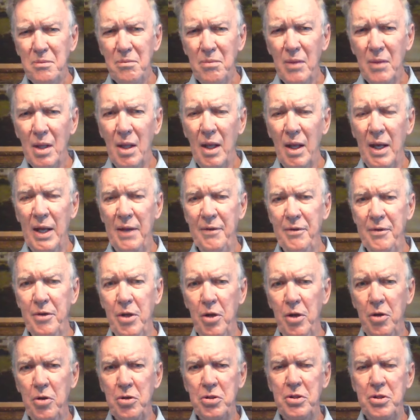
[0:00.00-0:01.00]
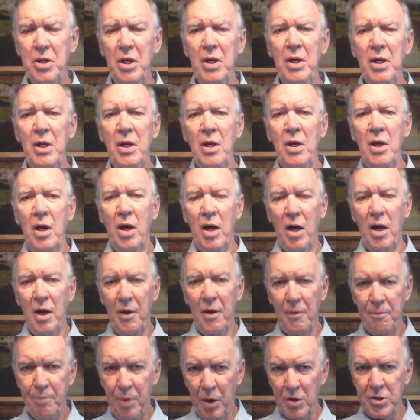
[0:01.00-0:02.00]
that used a
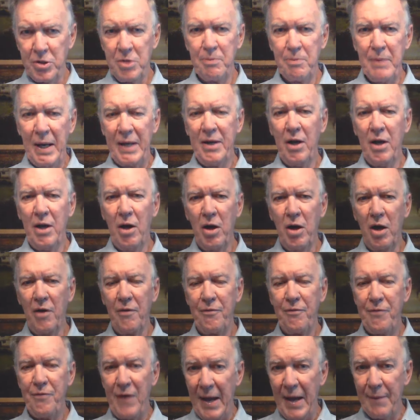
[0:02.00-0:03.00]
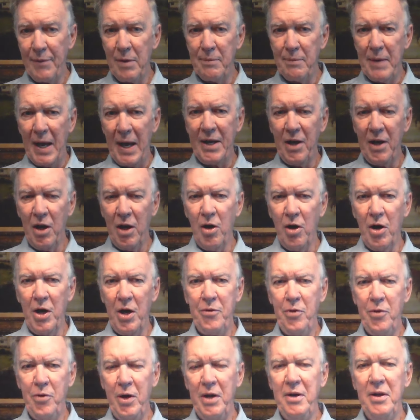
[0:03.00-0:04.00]
person making, a, a family making one
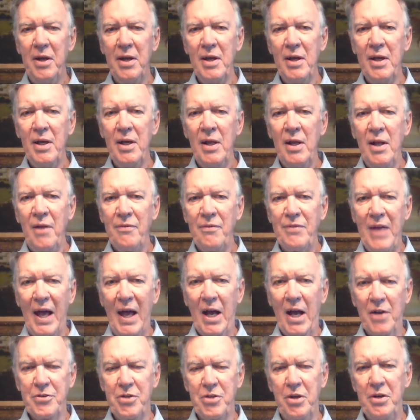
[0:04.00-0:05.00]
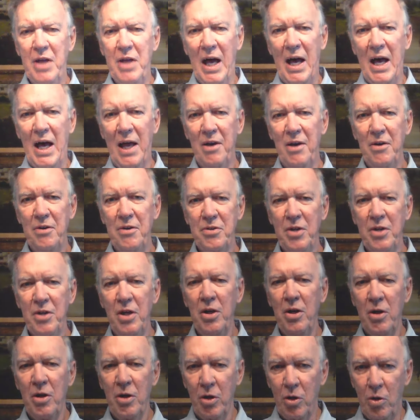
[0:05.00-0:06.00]
hundred thousand dollars
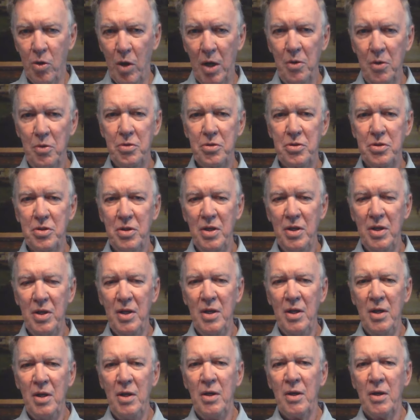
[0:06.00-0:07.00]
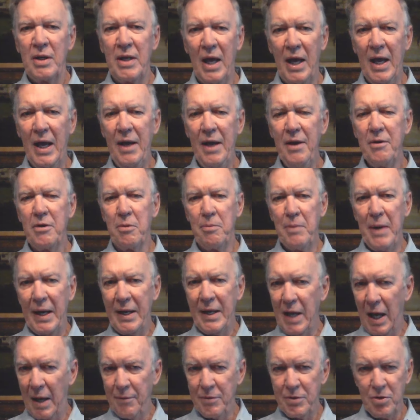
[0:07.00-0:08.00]
gross. Okay, to make,
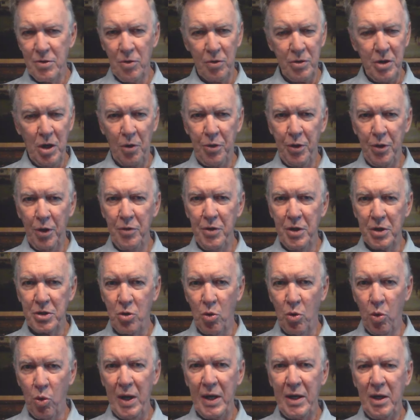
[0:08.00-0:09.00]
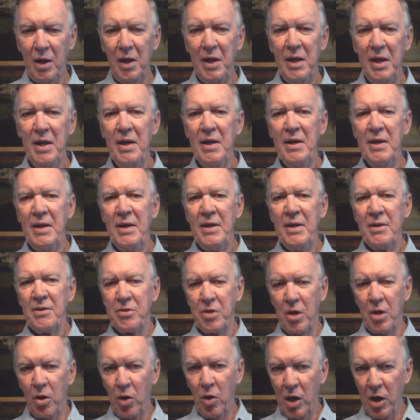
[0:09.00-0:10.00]
I'm just going to go through this quickly.
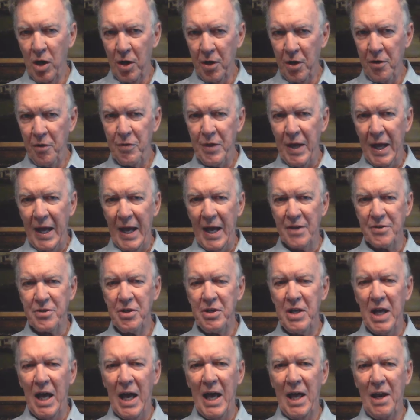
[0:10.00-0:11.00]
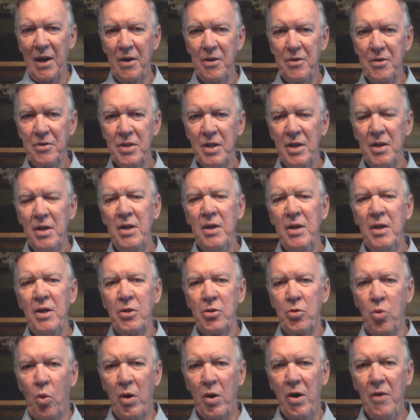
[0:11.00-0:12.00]
So one hundred thousand dollars,
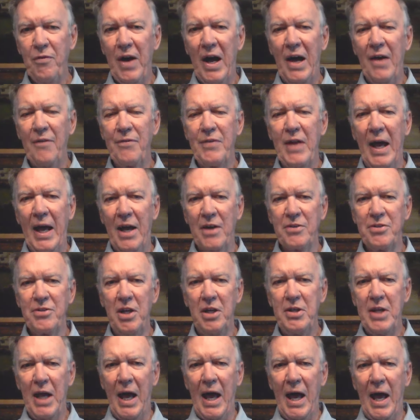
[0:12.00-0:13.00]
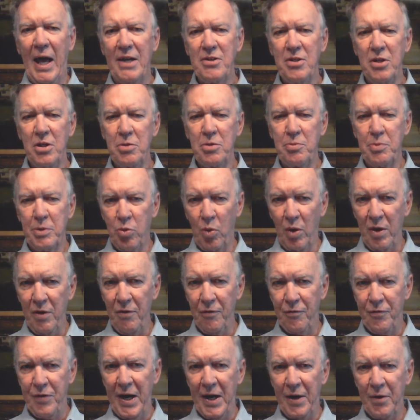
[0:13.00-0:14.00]
twenty-five thousand dollars in taxes between
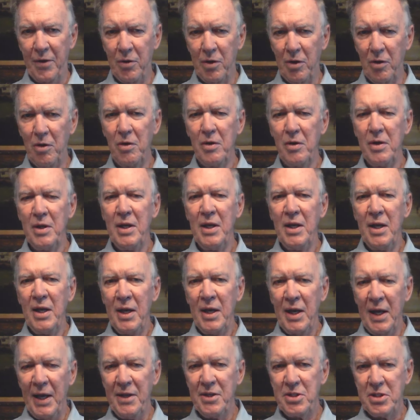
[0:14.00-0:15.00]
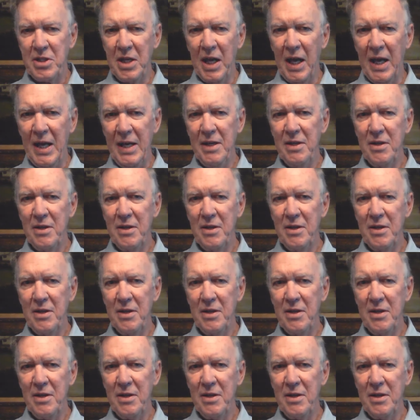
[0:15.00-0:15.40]
federal and state.